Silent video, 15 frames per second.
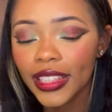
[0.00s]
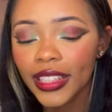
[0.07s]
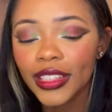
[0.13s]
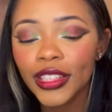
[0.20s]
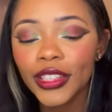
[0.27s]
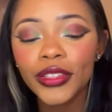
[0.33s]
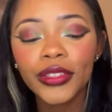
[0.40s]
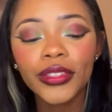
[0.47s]
A
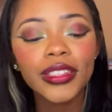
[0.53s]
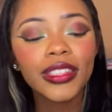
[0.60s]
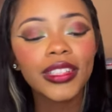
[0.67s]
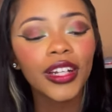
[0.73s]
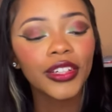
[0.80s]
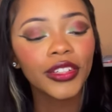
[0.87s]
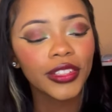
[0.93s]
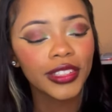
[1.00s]
little is an
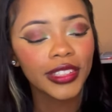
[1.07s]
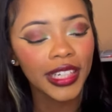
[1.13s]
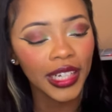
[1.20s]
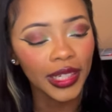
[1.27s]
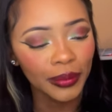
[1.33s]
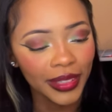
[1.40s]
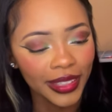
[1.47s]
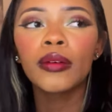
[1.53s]

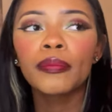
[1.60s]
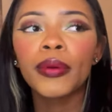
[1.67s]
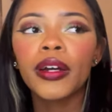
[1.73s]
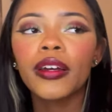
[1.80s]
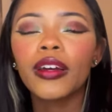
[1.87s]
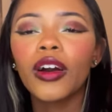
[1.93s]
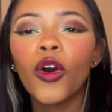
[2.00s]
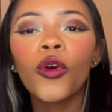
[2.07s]
understatement,
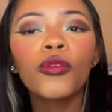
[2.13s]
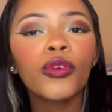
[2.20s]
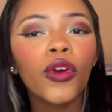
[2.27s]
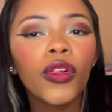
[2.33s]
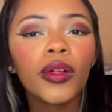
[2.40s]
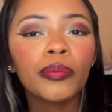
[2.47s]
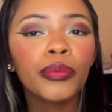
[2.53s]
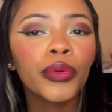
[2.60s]
but
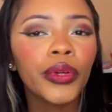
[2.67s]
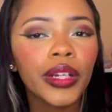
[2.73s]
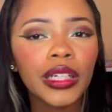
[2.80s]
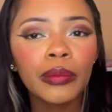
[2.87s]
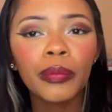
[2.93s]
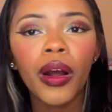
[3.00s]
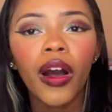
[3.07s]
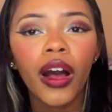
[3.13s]
overall a pretty
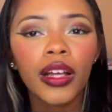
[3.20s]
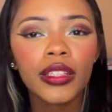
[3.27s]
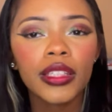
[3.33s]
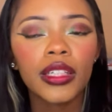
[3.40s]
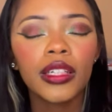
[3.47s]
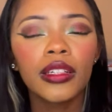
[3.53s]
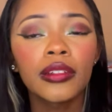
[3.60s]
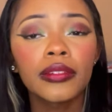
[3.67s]

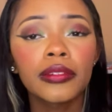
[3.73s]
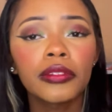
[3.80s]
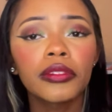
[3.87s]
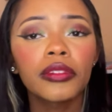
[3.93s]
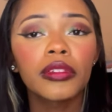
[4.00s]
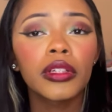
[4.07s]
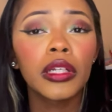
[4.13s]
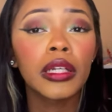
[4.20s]
positive,
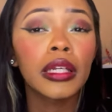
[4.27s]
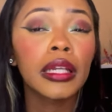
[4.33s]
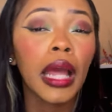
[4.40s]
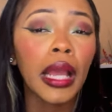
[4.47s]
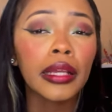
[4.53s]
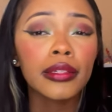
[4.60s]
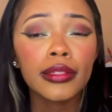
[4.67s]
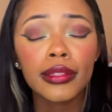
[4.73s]

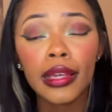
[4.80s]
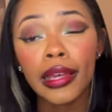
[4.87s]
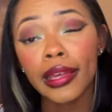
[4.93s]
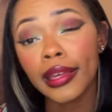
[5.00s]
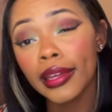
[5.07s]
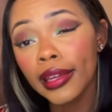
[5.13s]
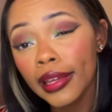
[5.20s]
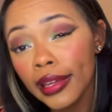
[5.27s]
nice
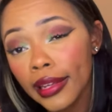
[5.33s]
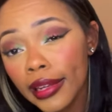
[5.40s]
kid.